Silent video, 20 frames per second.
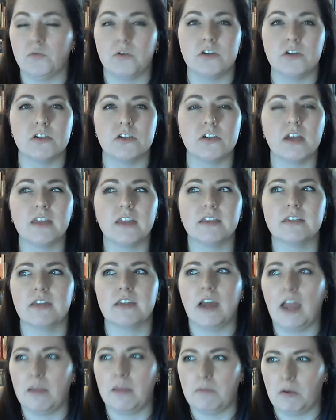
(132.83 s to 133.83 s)
which at the
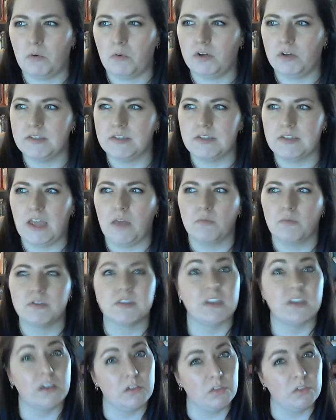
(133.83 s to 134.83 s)
time I want to say was
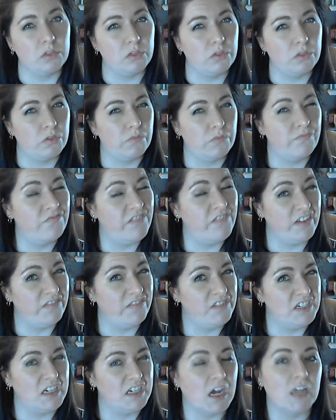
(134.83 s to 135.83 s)
like
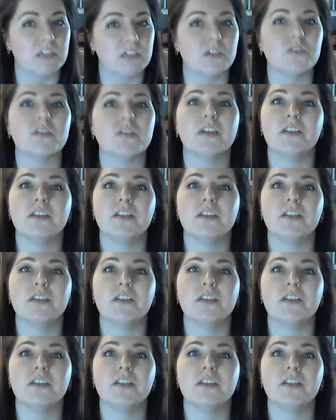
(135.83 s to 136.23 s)
$50.